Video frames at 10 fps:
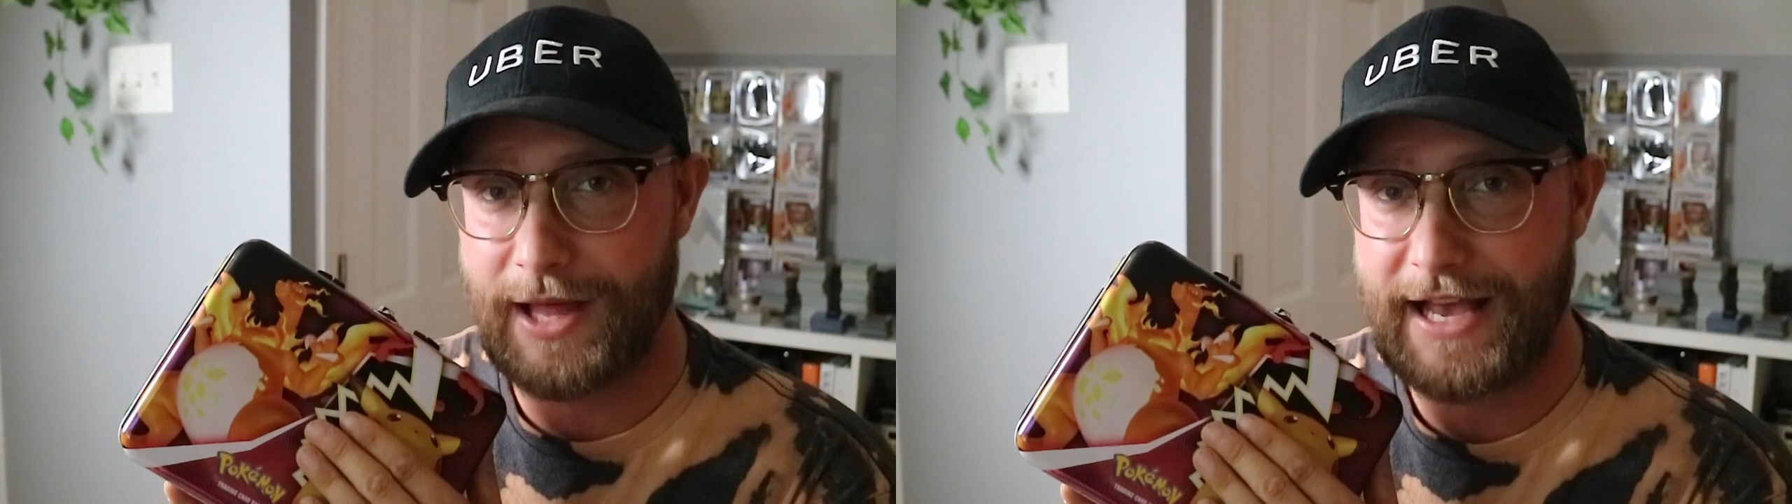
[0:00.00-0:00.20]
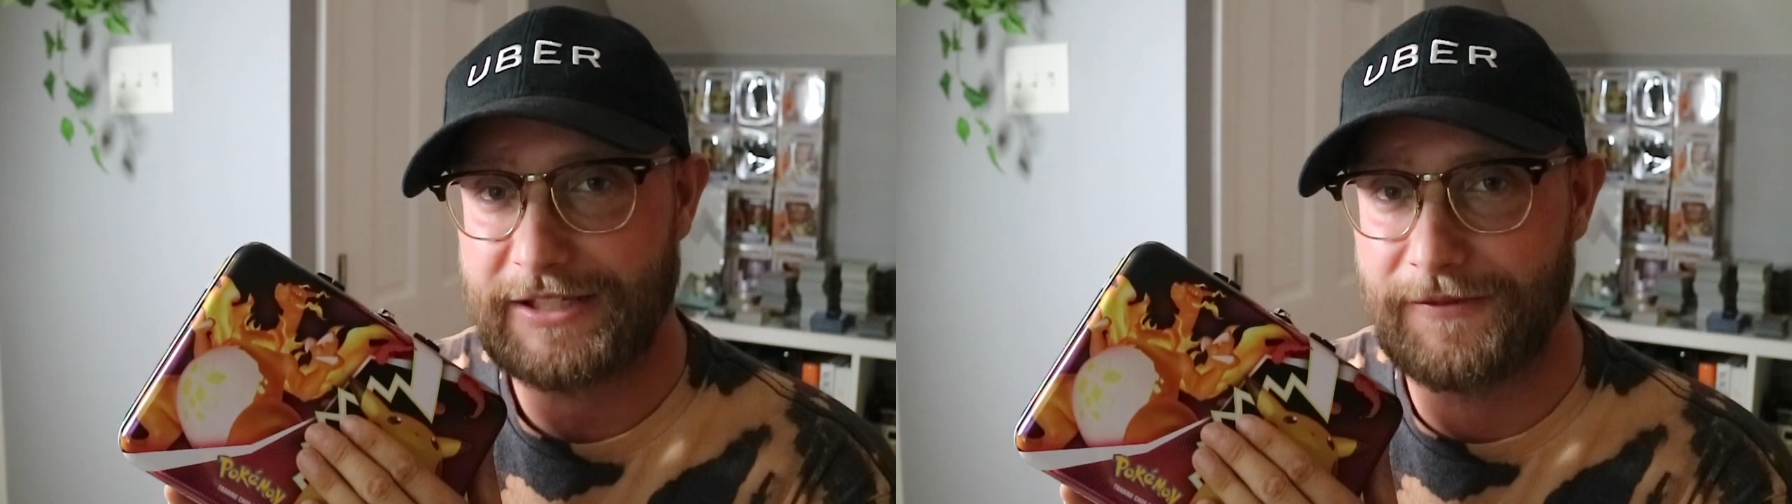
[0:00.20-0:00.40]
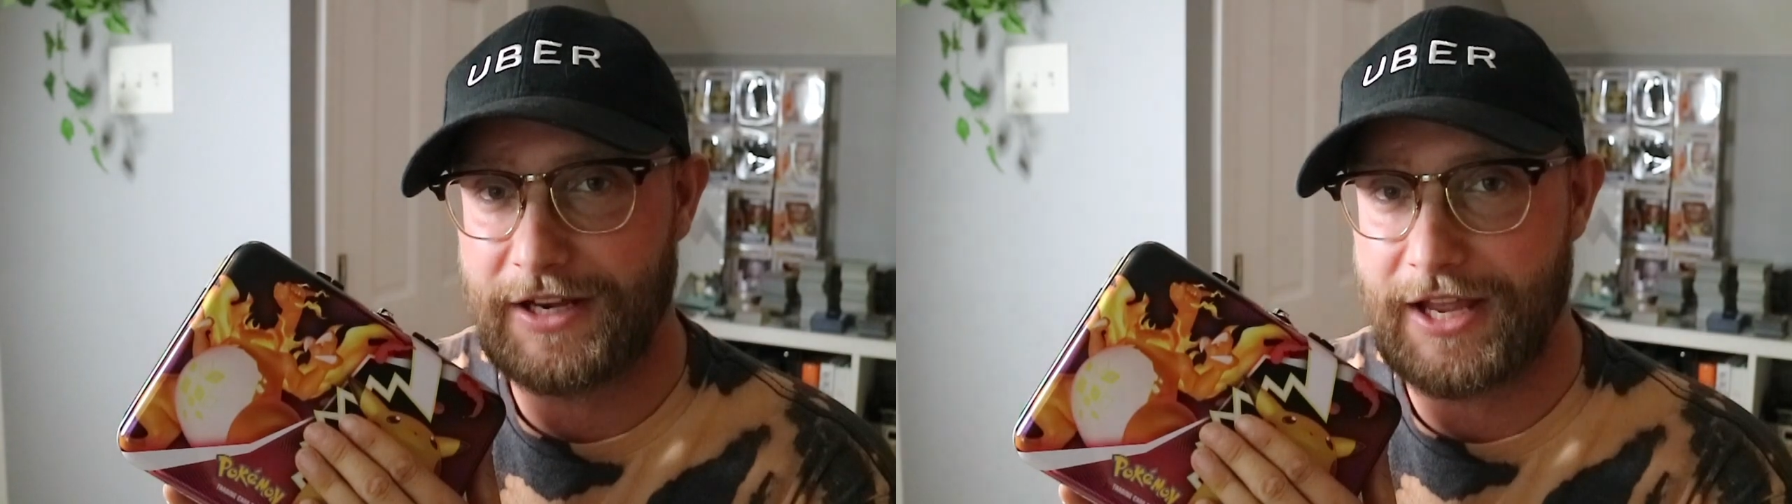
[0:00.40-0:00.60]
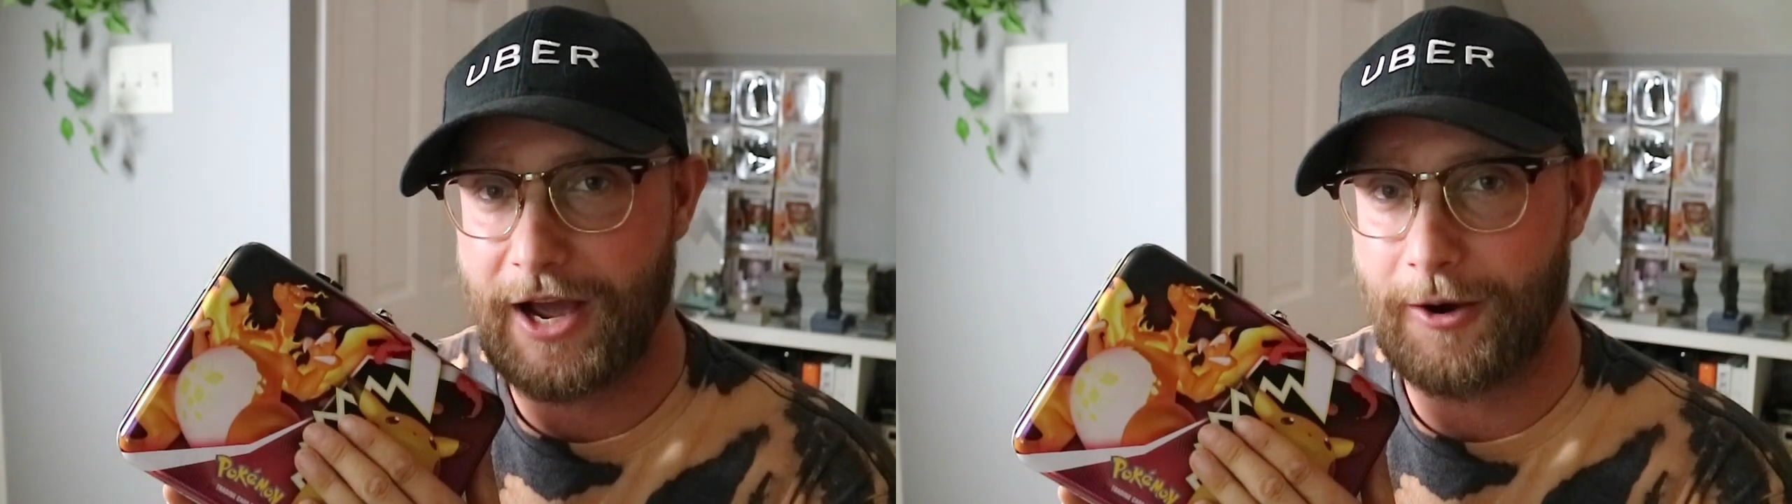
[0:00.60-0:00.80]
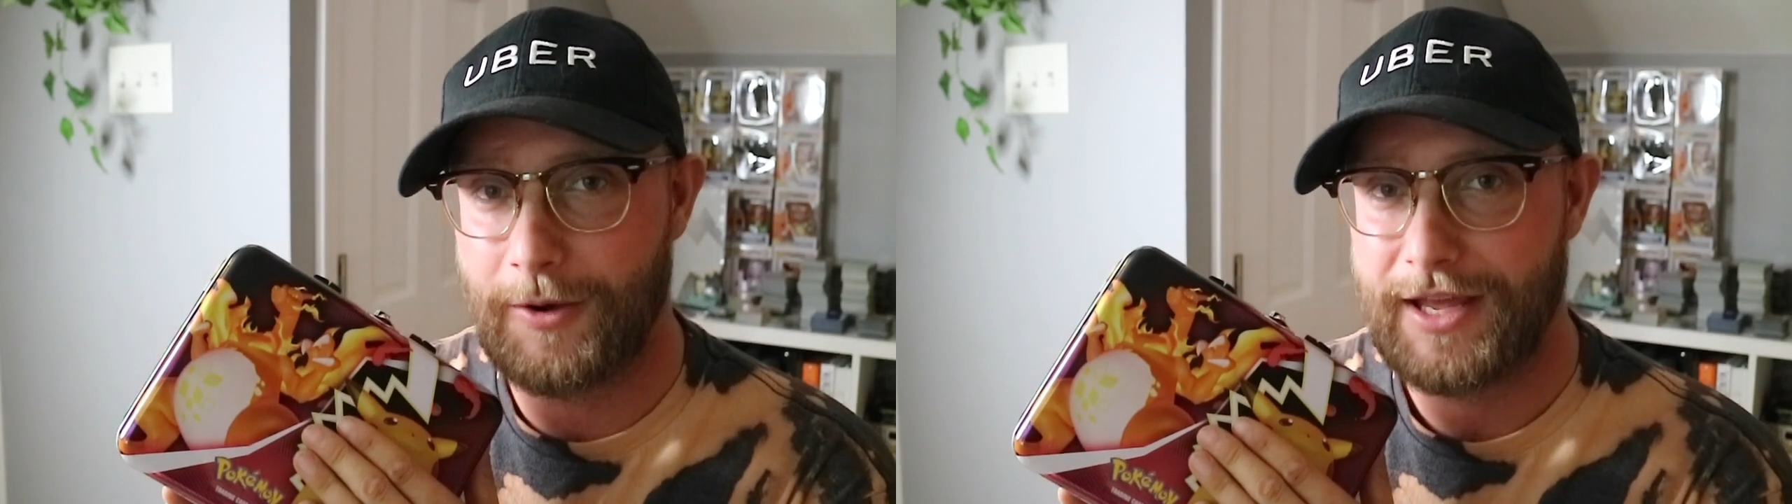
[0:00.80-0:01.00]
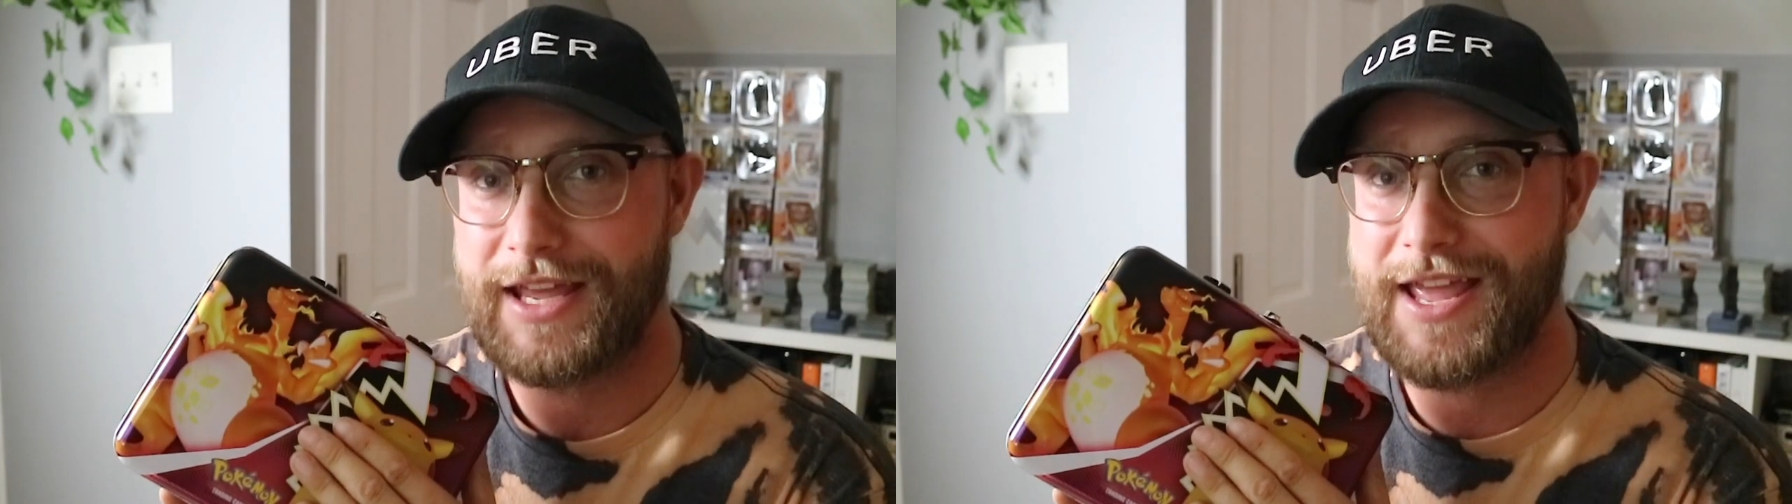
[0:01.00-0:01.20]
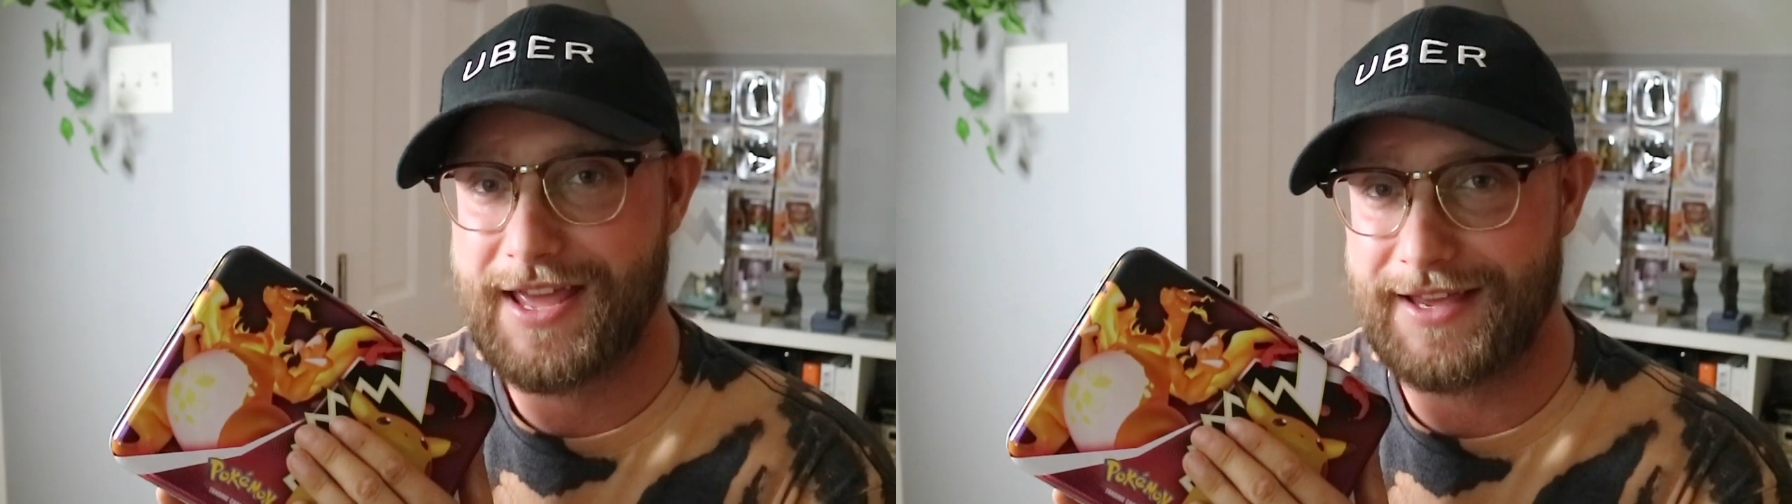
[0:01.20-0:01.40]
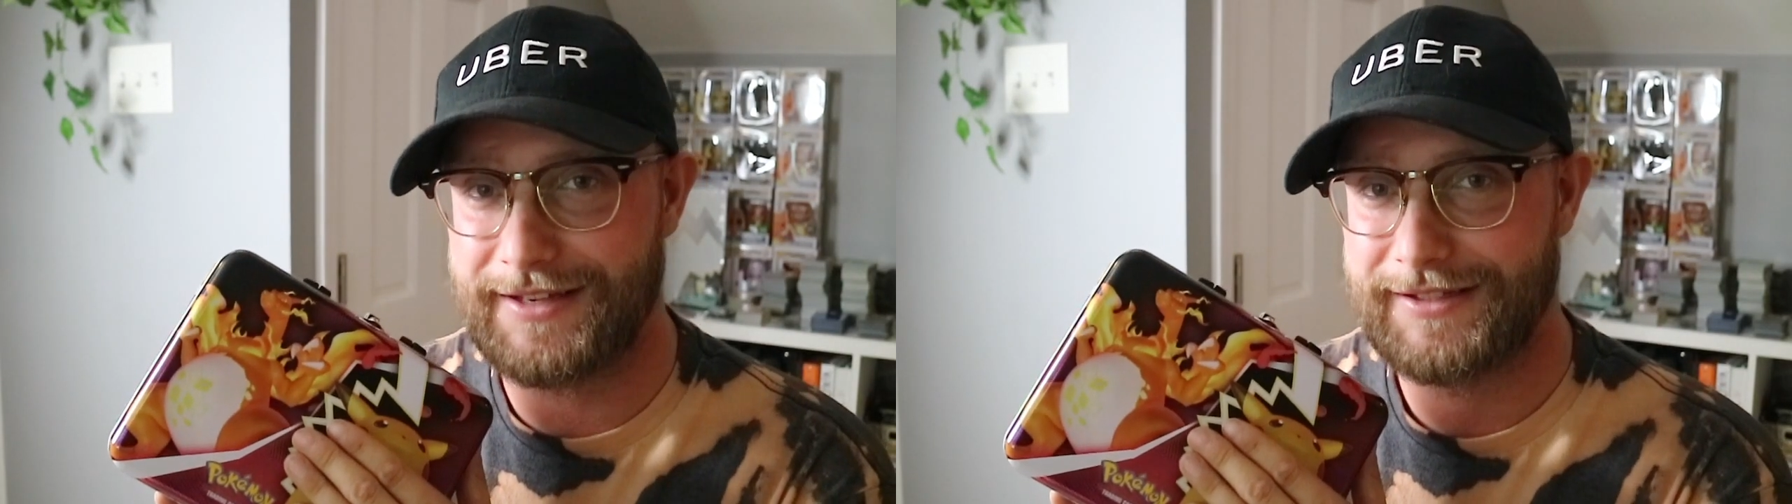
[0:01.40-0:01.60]
last video
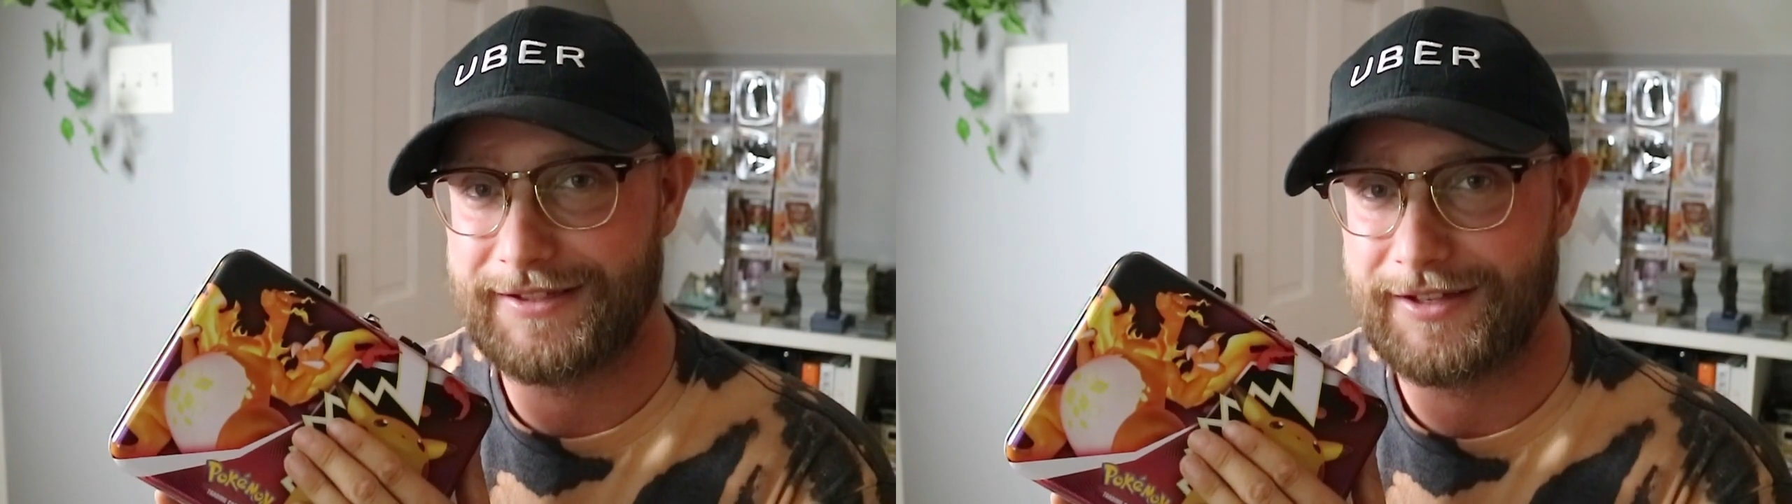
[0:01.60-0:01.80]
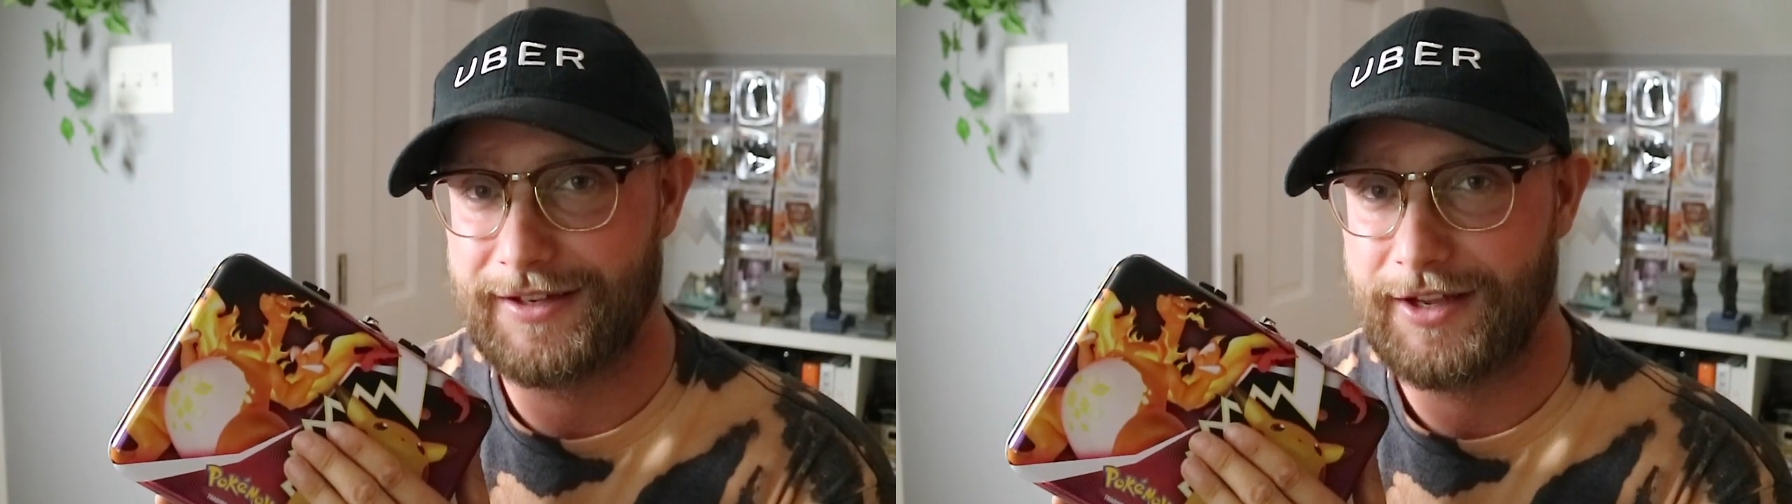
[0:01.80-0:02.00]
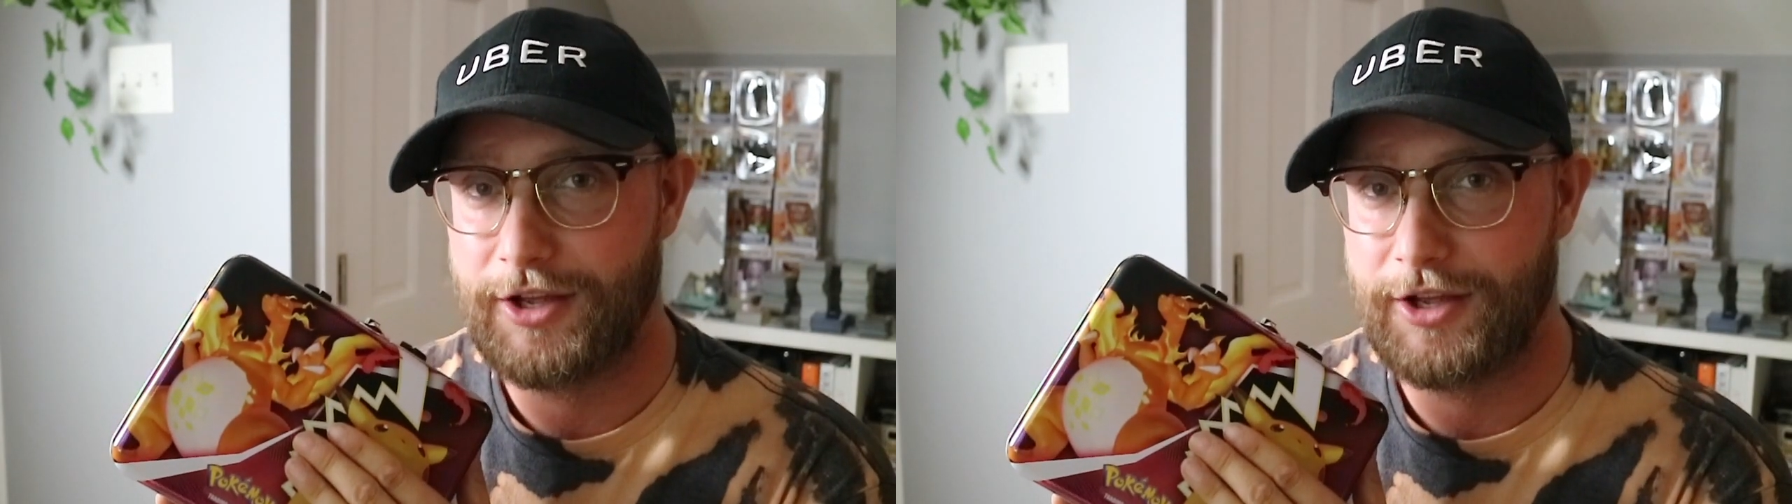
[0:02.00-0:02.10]
is,